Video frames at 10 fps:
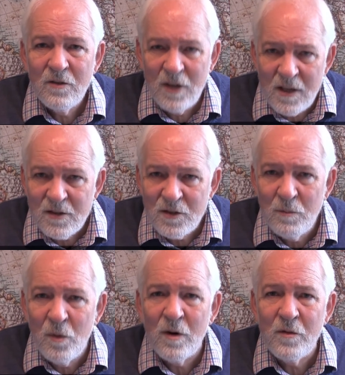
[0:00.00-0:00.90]
Jesus
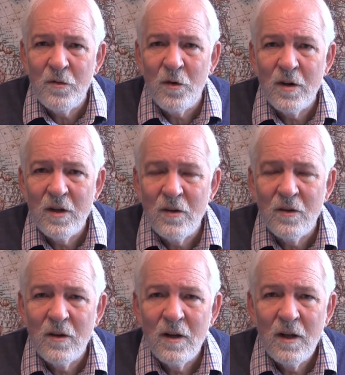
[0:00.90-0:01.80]
bore it for you.
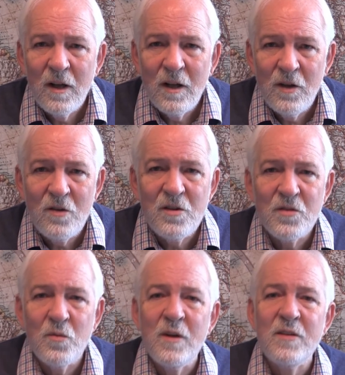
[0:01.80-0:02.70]
You
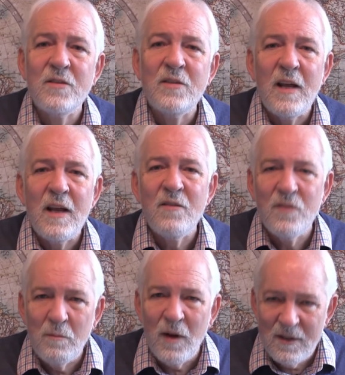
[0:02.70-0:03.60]
just receive
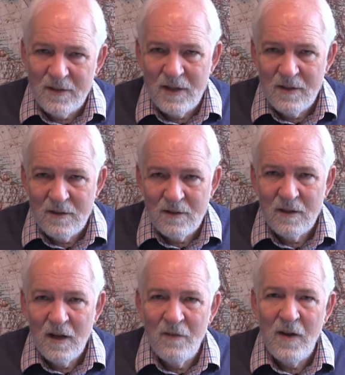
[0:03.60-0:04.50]
the blessings
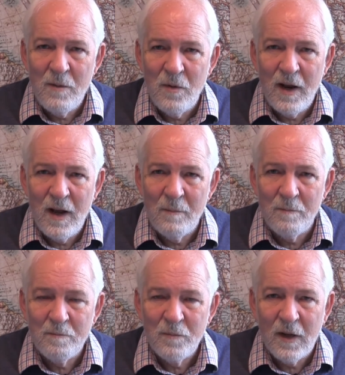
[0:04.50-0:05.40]
of
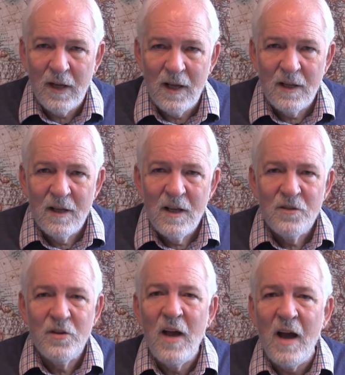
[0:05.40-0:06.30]
Abraham, okay?
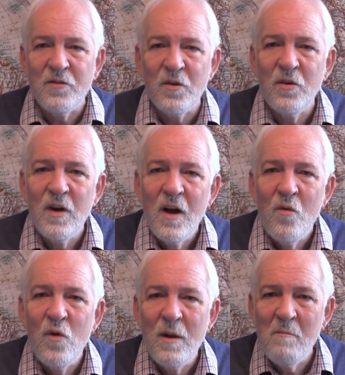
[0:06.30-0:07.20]
So you have to
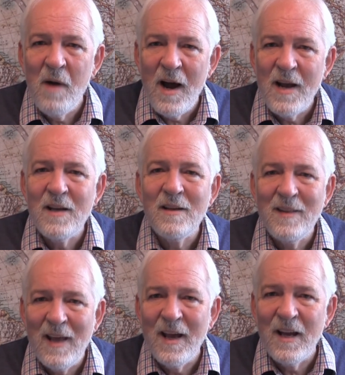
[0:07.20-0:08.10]
remind
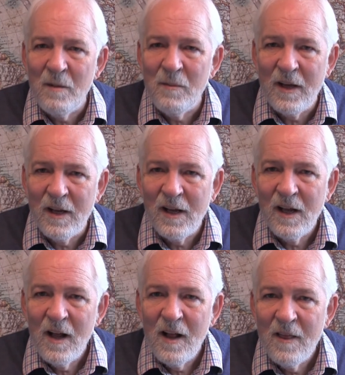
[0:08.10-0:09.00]
the enemy
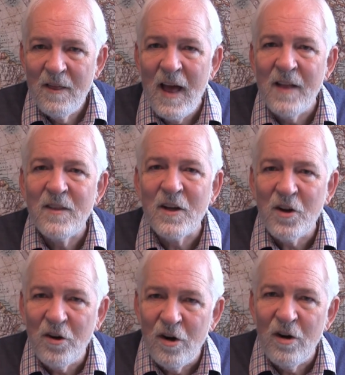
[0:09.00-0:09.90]
that the
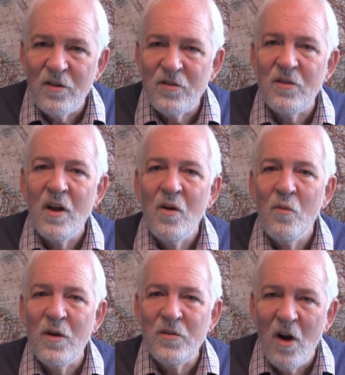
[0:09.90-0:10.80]
curse was